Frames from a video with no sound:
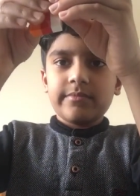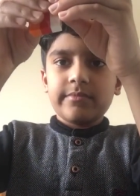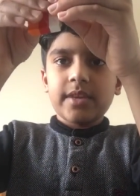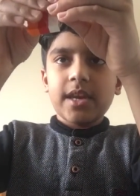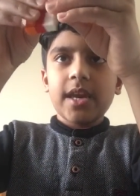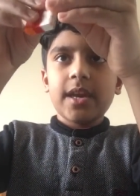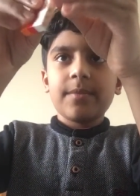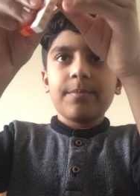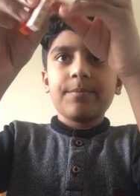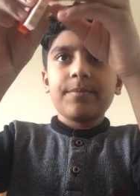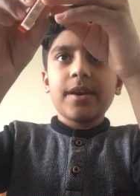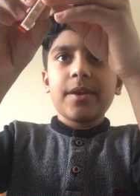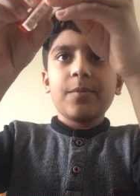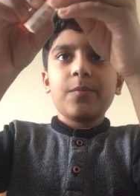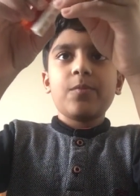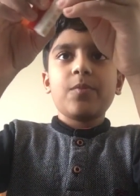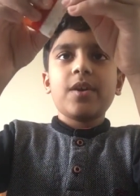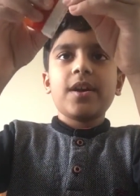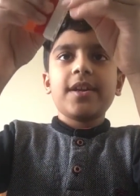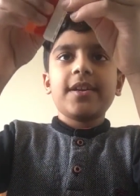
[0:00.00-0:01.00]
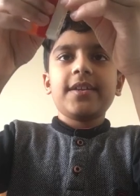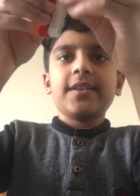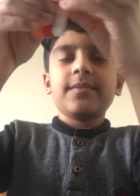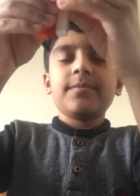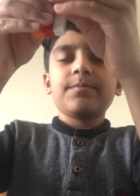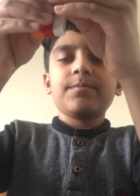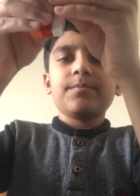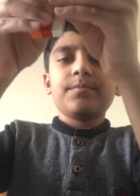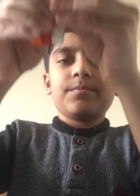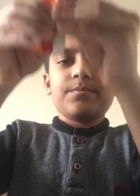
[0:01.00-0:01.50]
eight by one
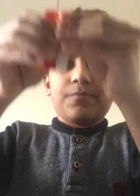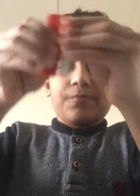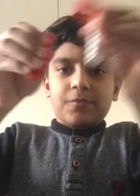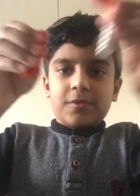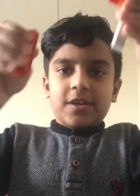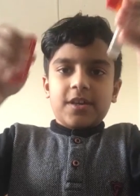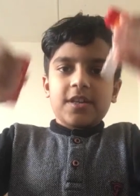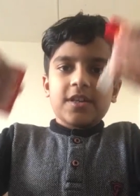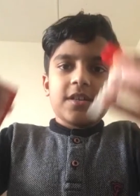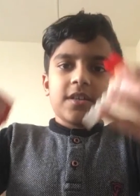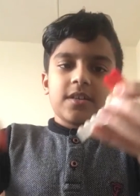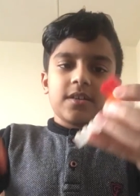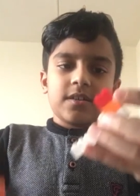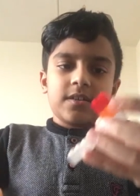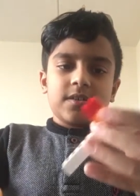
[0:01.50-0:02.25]
brick,